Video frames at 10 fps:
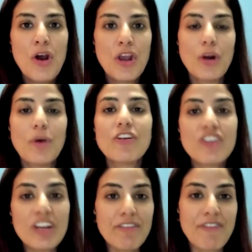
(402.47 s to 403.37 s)
You know, and the
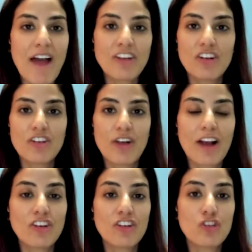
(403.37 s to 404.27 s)
Shia factions are
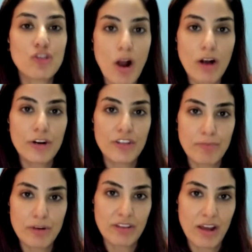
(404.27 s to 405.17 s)
actually stronger
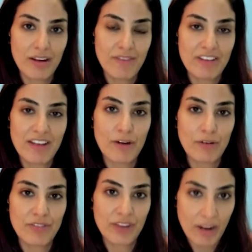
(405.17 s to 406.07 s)
than Muqtada if he's out
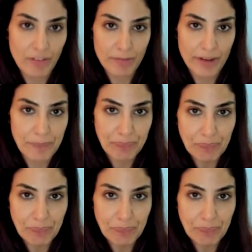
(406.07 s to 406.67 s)
of the government.